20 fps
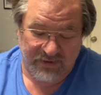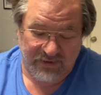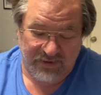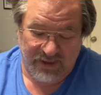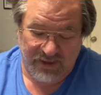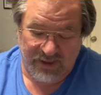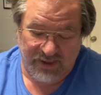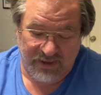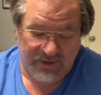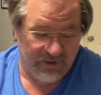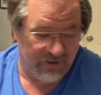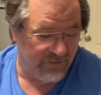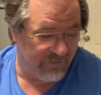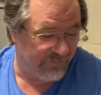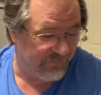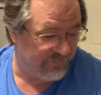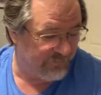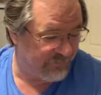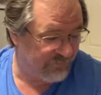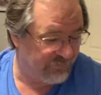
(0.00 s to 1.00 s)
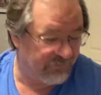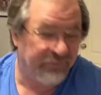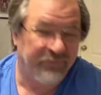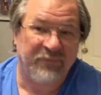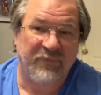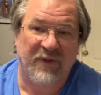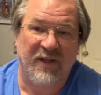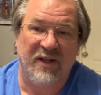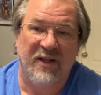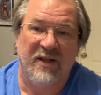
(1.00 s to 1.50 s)
I
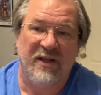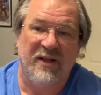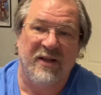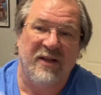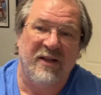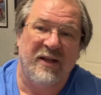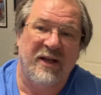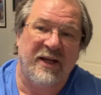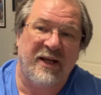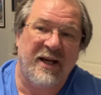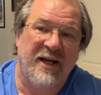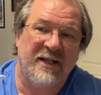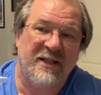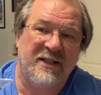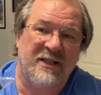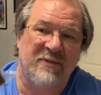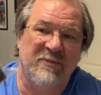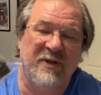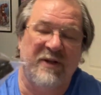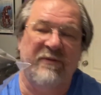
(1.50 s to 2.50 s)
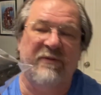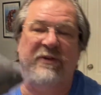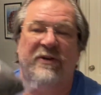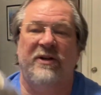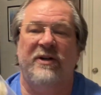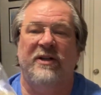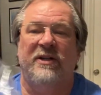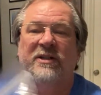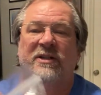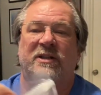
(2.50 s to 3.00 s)
got some
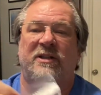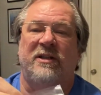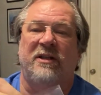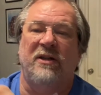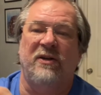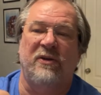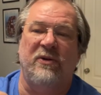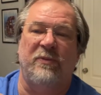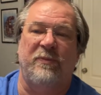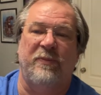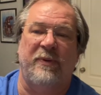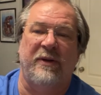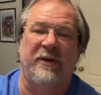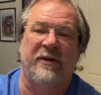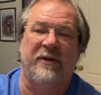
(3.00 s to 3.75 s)
inverted slope.